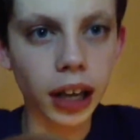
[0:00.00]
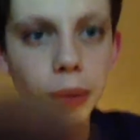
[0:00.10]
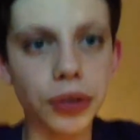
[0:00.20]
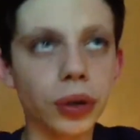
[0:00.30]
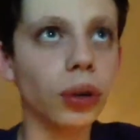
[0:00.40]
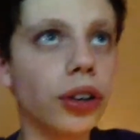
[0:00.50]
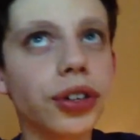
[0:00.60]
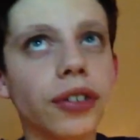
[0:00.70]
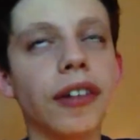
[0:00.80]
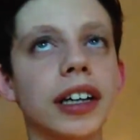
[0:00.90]
Like, with school and
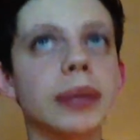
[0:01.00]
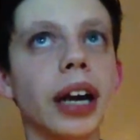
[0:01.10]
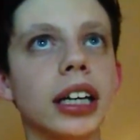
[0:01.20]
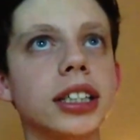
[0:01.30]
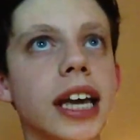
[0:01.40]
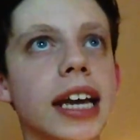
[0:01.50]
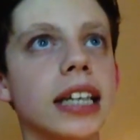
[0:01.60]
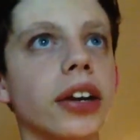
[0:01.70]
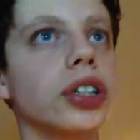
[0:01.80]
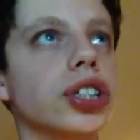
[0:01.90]
stuff, I've had to be, like, staying
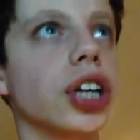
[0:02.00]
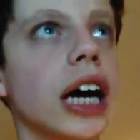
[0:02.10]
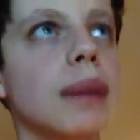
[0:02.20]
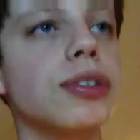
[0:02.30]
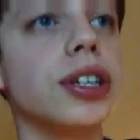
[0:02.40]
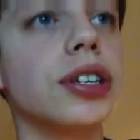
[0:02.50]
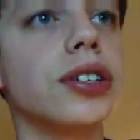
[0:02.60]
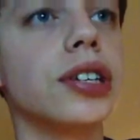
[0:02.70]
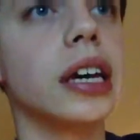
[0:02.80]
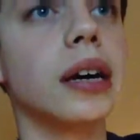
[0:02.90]
in lunch times
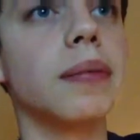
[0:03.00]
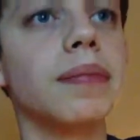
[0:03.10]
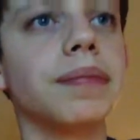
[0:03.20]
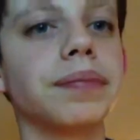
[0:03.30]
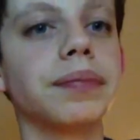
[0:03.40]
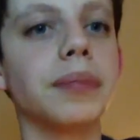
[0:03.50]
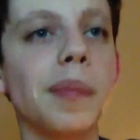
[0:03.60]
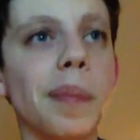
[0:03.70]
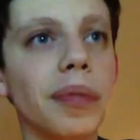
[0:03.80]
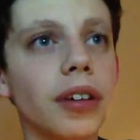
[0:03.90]
and
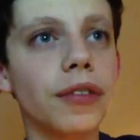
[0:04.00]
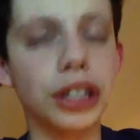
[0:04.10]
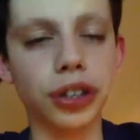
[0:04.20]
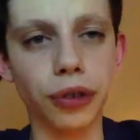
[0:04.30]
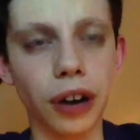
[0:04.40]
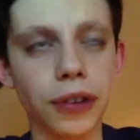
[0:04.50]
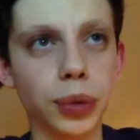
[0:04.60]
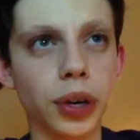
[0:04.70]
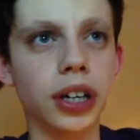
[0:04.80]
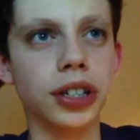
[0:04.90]
finish off graphics
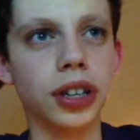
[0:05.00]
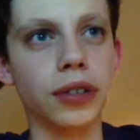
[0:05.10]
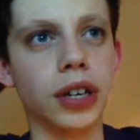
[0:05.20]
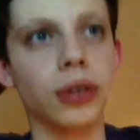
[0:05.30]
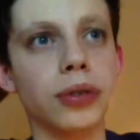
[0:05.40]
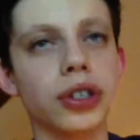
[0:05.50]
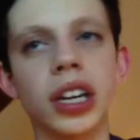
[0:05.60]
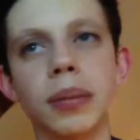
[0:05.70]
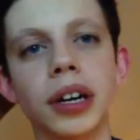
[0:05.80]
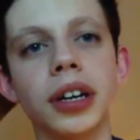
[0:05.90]
work, because obviously I'm coming to the
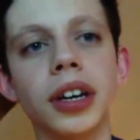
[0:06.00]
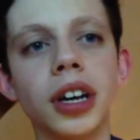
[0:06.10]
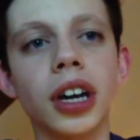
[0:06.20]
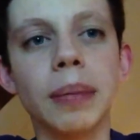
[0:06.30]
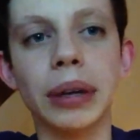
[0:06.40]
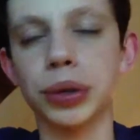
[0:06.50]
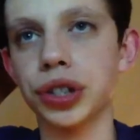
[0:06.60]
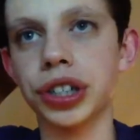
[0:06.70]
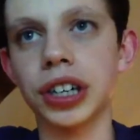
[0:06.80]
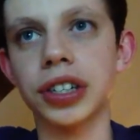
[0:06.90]
end of my actual
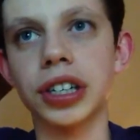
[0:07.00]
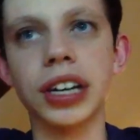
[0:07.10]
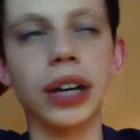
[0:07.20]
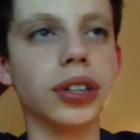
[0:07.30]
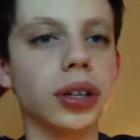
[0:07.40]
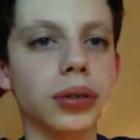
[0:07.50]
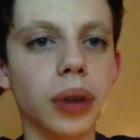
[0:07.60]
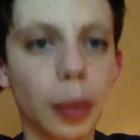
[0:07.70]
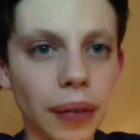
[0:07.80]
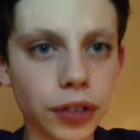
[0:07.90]
GCSEs now, so
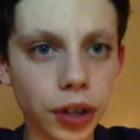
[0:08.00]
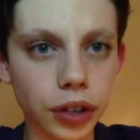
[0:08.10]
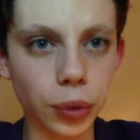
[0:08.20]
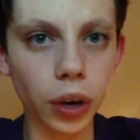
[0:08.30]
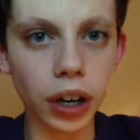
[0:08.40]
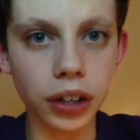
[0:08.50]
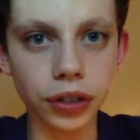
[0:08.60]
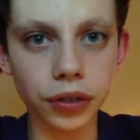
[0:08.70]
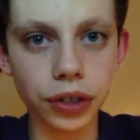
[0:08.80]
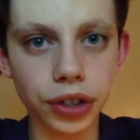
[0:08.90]
I'm having to do loads of work
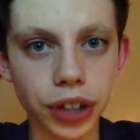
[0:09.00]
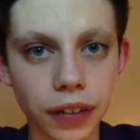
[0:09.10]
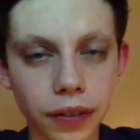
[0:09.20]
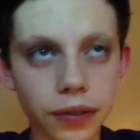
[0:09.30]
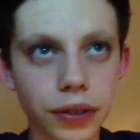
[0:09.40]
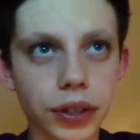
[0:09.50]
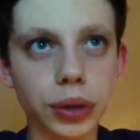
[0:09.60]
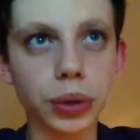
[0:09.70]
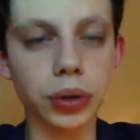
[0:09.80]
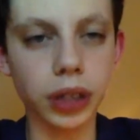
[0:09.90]
and shit for
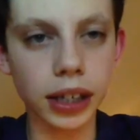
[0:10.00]
school.